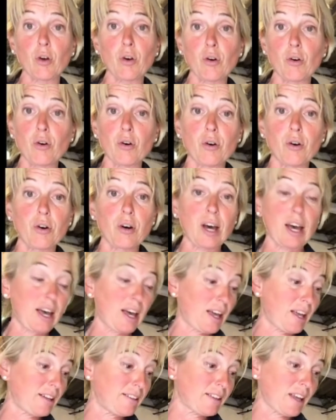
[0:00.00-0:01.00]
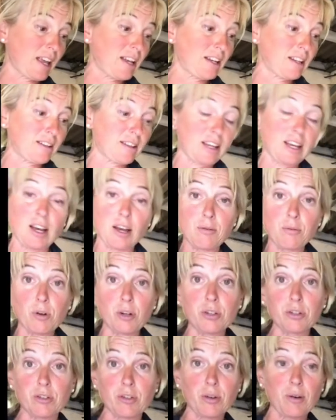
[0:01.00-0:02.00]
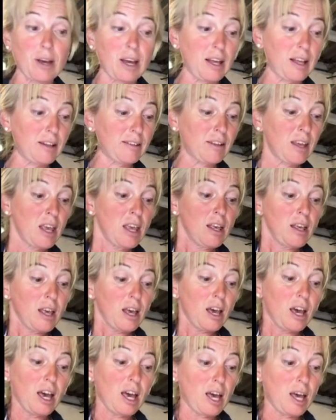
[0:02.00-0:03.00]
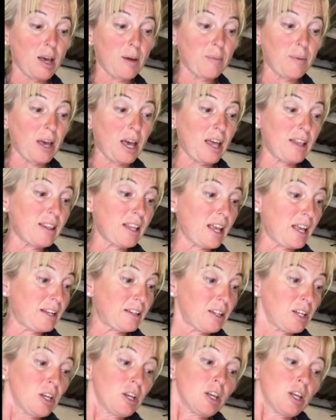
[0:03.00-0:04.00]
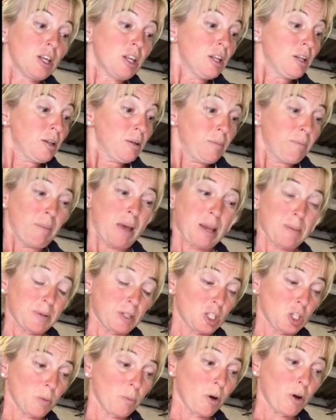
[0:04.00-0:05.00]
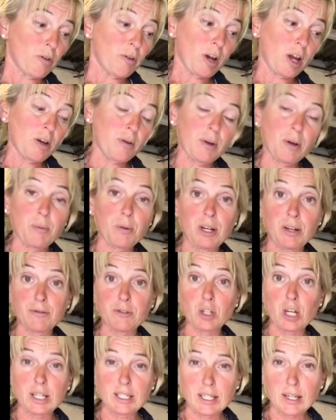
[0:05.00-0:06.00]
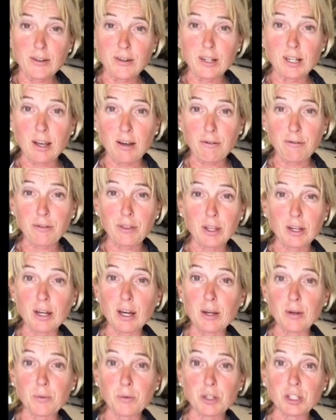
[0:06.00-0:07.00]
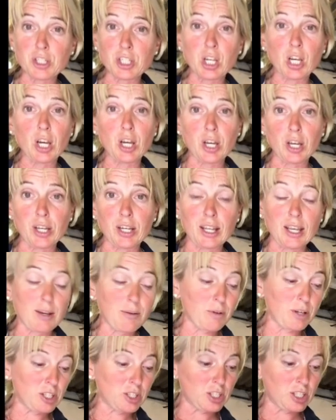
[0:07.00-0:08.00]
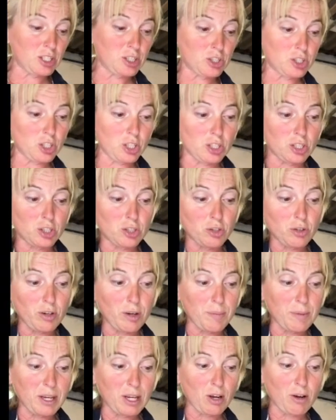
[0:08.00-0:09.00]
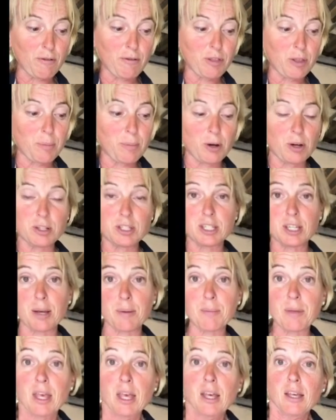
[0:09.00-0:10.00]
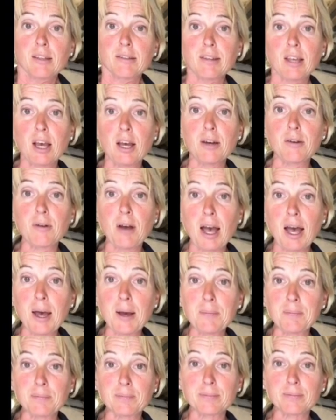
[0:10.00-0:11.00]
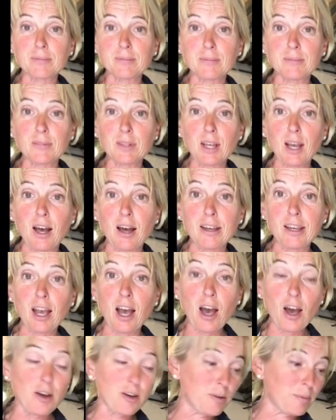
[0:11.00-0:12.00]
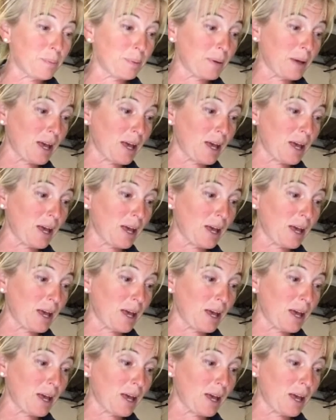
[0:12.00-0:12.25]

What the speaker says: or add anything I want to add, and then maybe tomorrow it will have dried out enough that I would turn it, which is just trimming off the bottom. So I hope